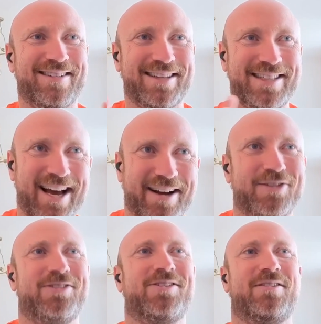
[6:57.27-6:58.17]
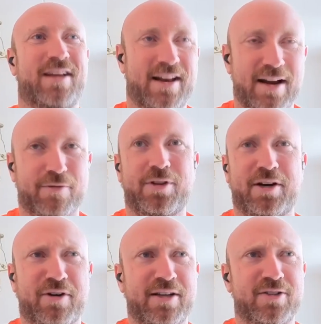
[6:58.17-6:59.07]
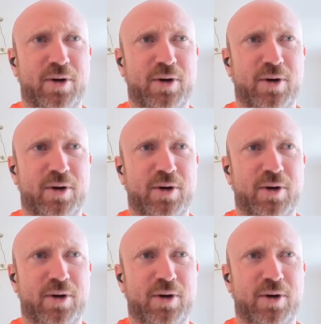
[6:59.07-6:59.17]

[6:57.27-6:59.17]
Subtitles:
attacks and everything, right?